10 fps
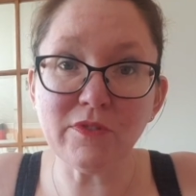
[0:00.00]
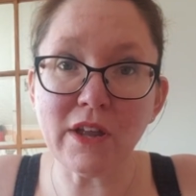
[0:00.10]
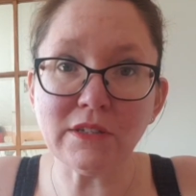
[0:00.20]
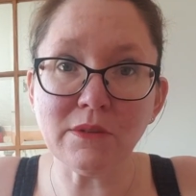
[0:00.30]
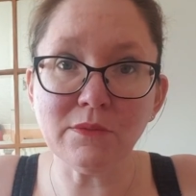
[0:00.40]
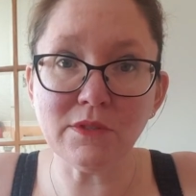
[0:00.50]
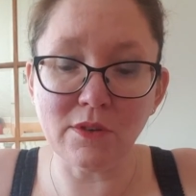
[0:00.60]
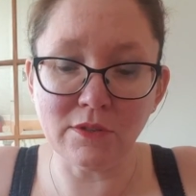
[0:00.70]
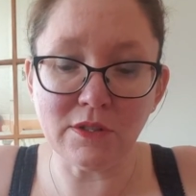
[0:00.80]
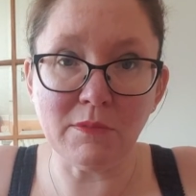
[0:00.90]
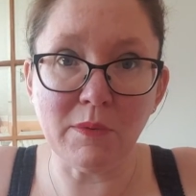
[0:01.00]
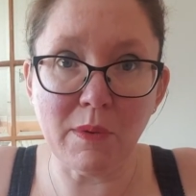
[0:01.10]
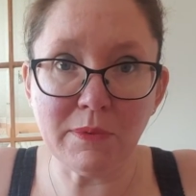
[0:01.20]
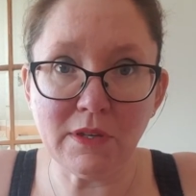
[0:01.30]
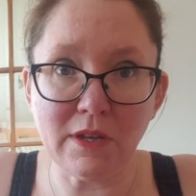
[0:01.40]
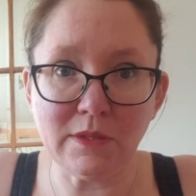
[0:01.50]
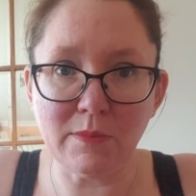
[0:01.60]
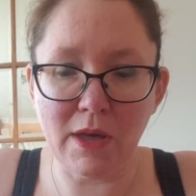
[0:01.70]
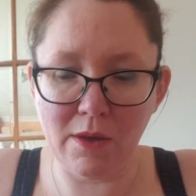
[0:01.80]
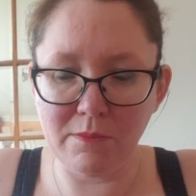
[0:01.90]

for adults onto my website as well.